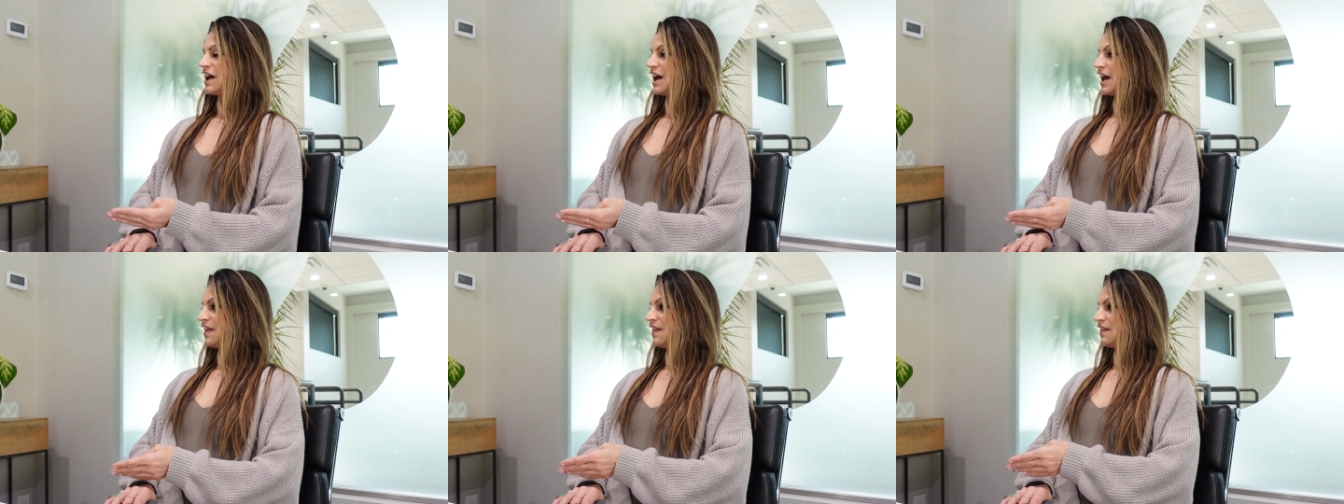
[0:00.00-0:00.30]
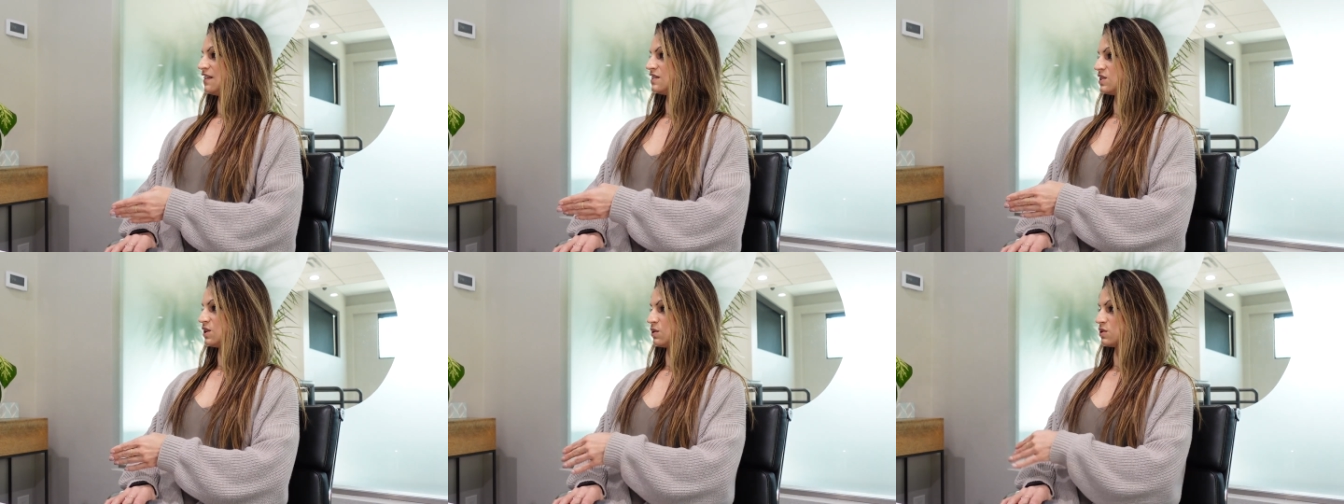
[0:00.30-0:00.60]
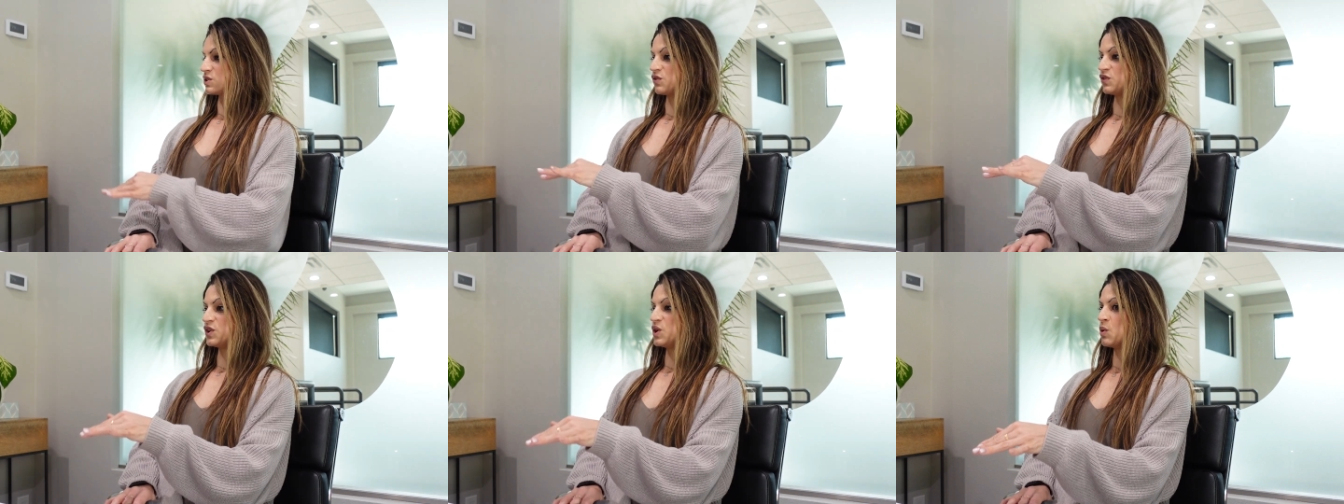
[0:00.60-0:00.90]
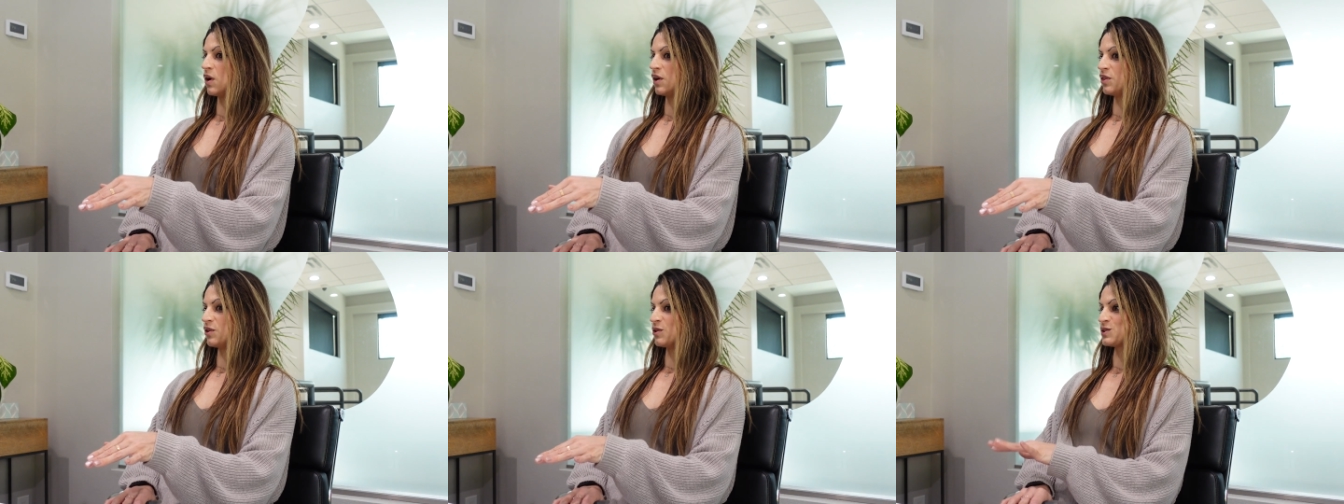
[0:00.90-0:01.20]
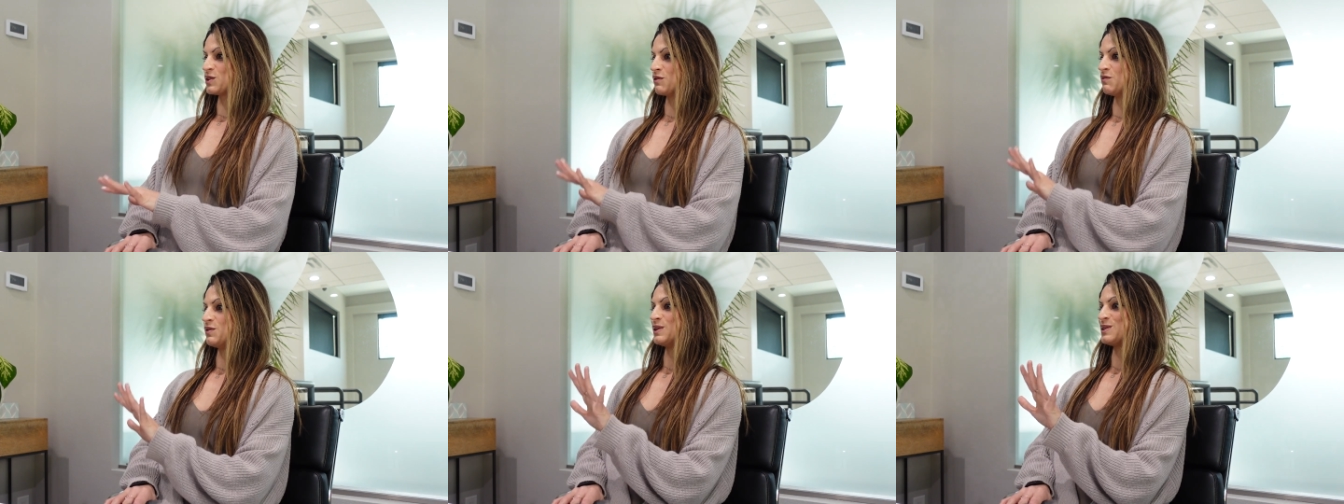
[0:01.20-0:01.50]
and there's a few others
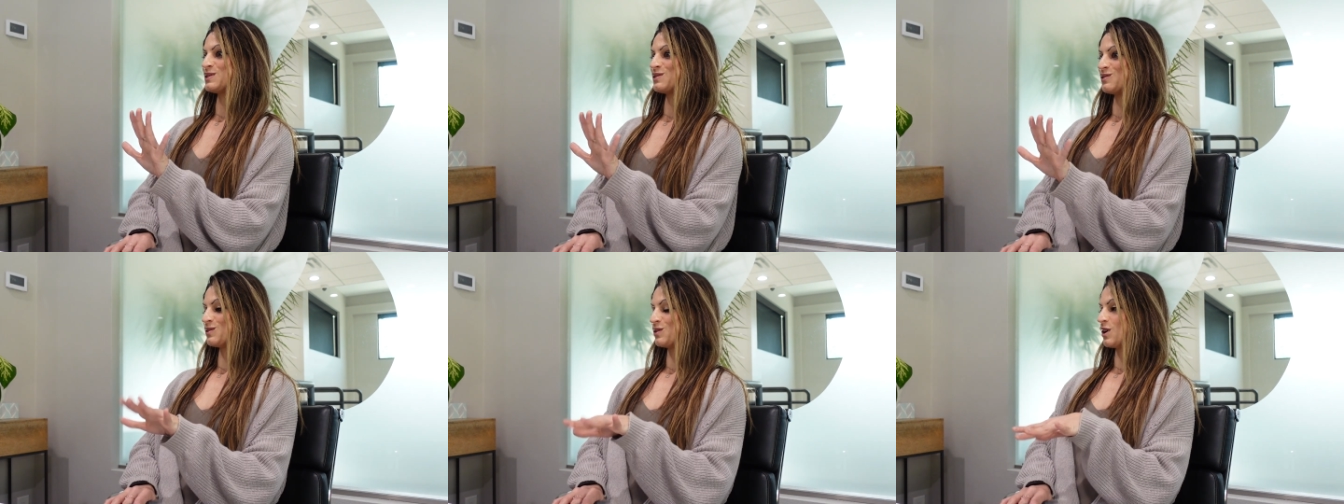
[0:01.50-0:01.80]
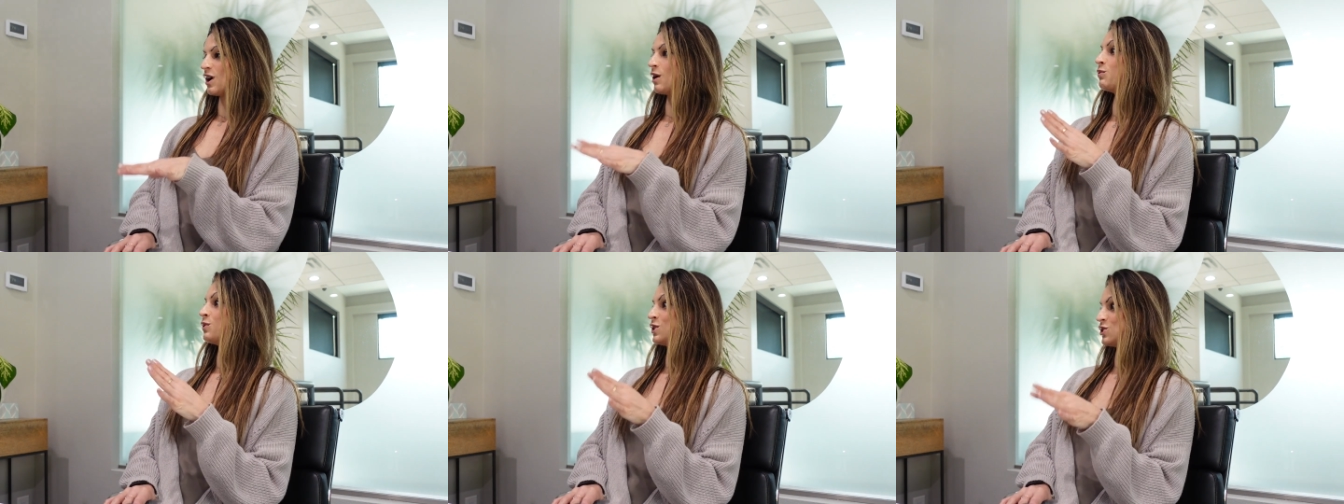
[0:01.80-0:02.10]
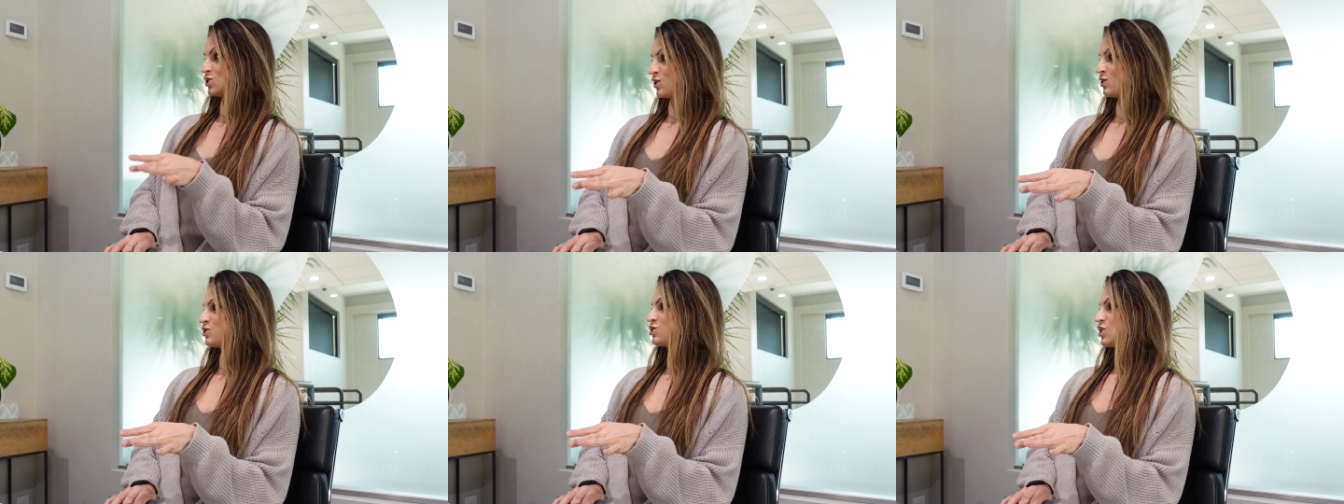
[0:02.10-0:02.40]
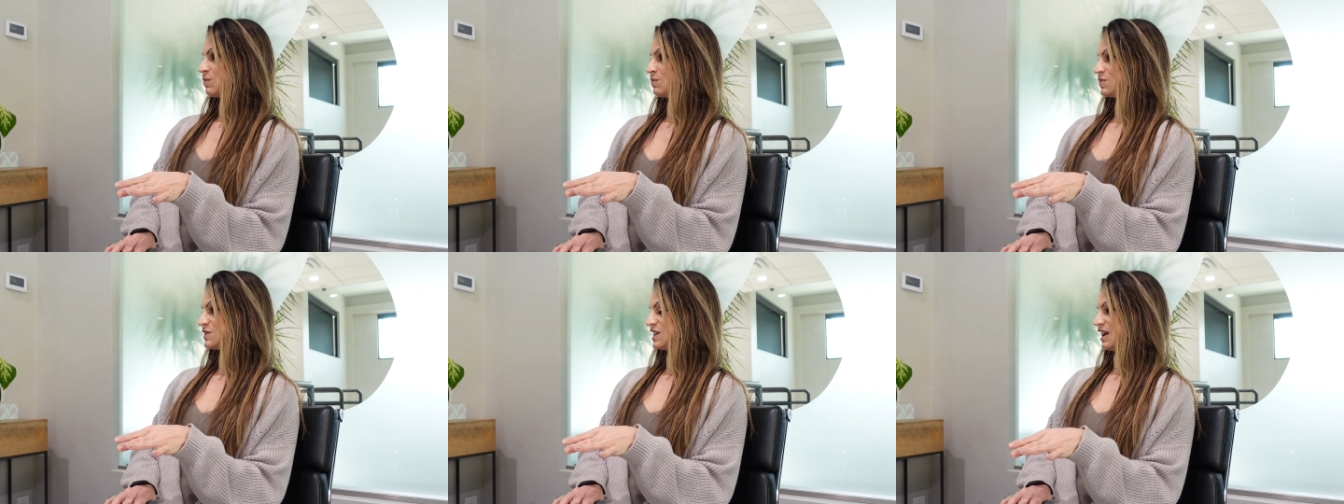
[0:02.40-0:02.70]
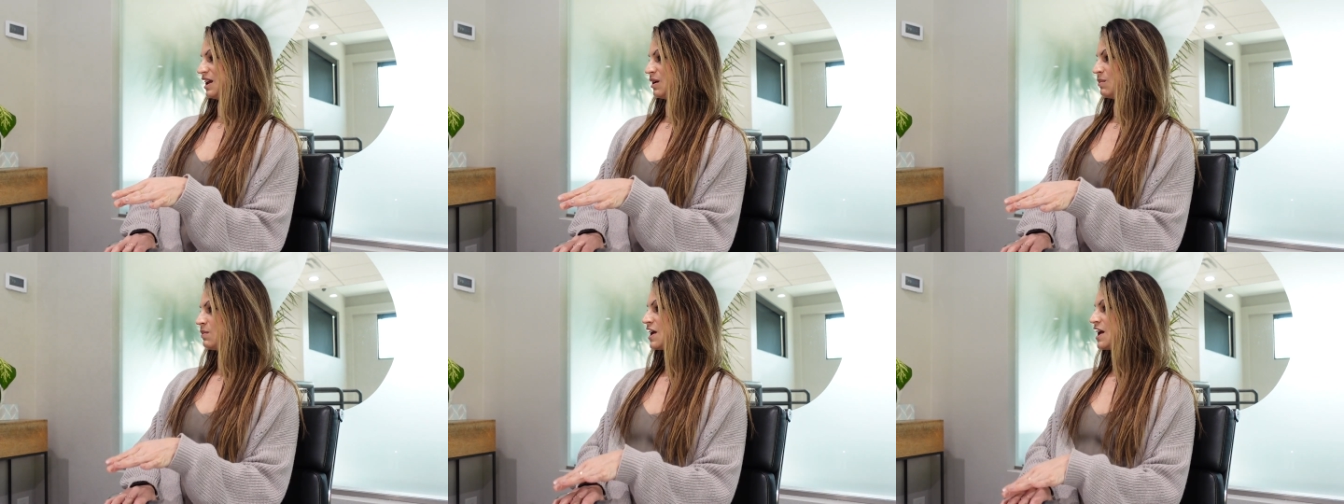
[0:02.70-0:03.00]
of this original jump
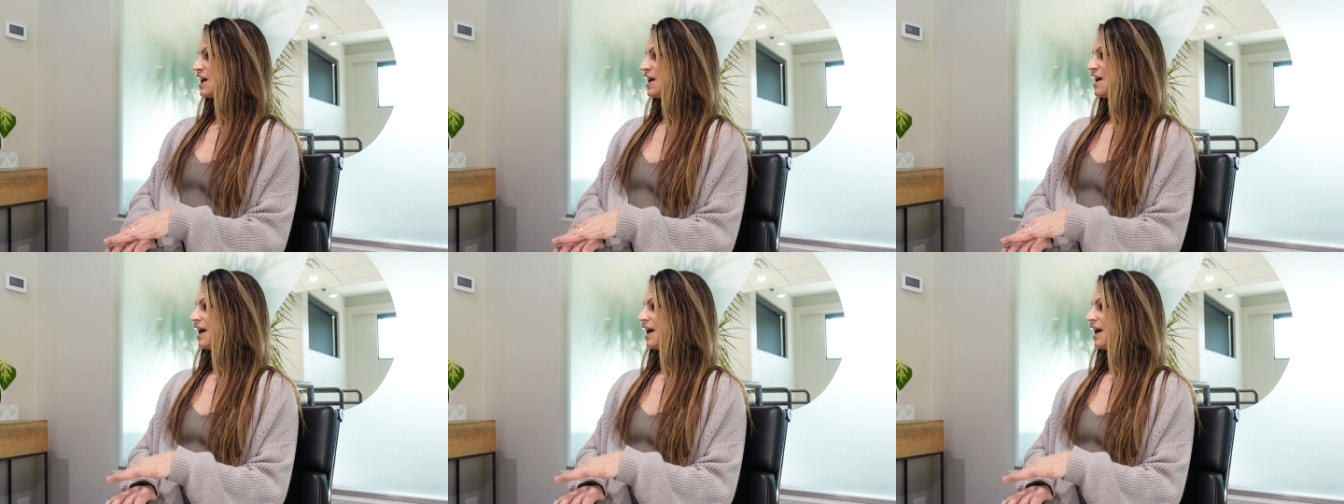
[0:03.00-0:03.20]
team.